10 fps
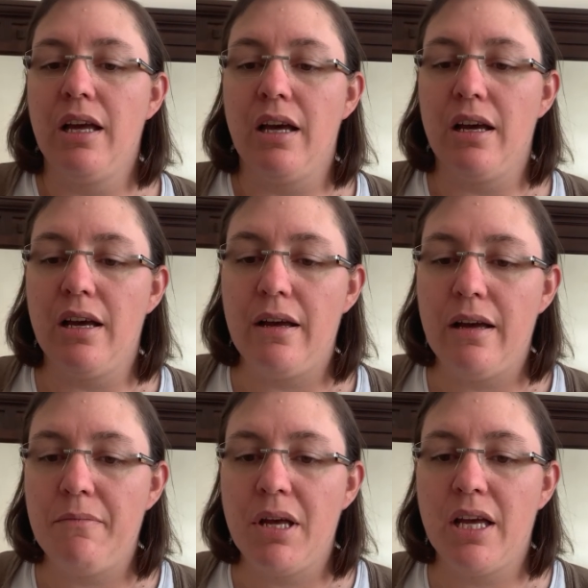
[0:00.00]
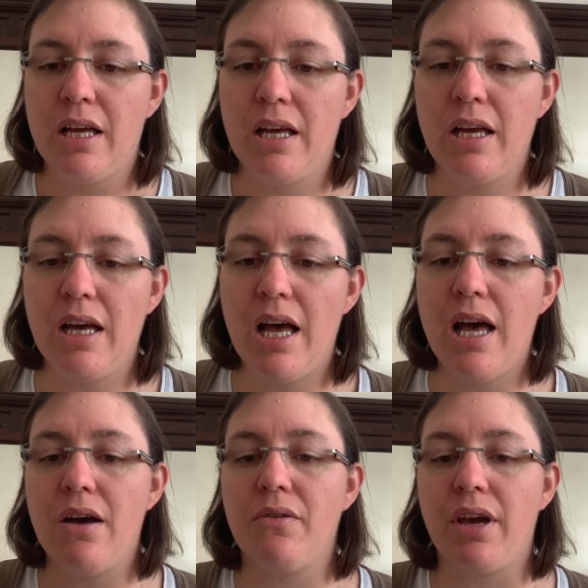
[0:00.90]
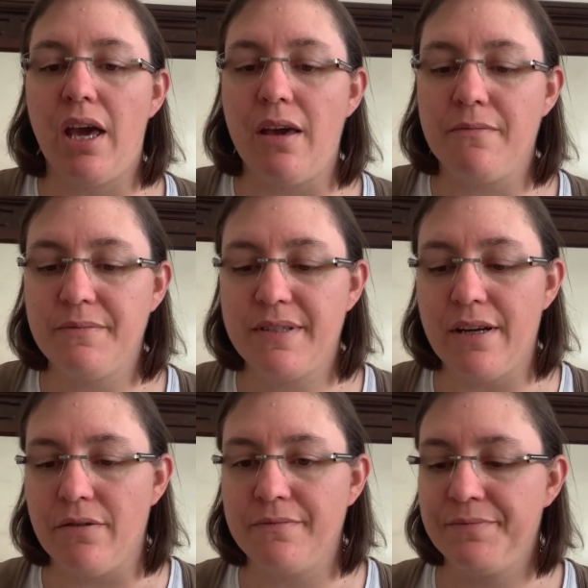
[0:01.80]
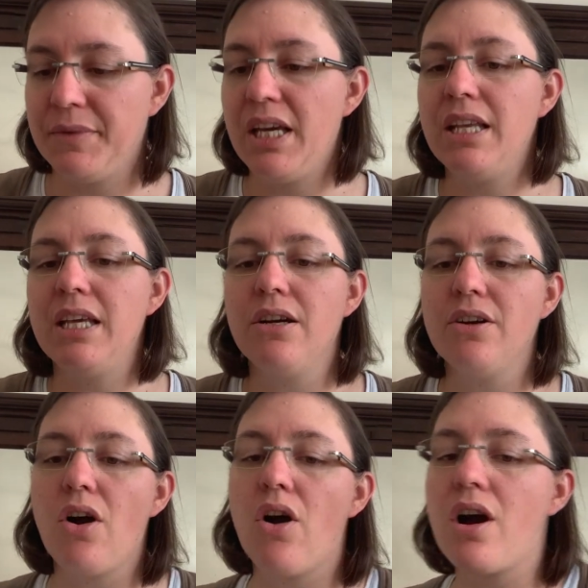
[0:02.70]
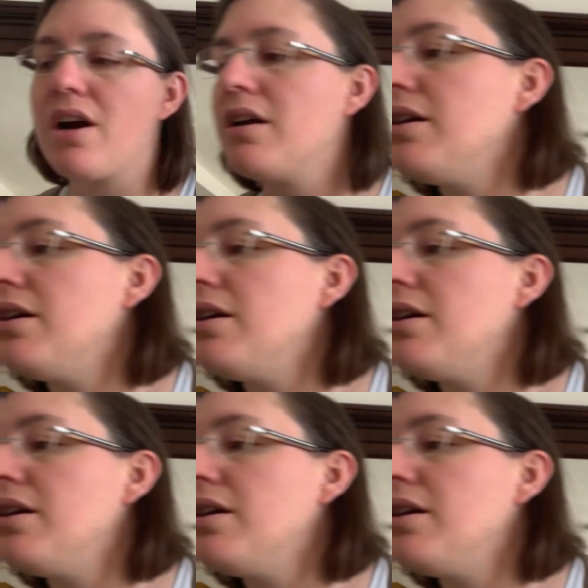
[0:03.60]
Um ah okay. So in here are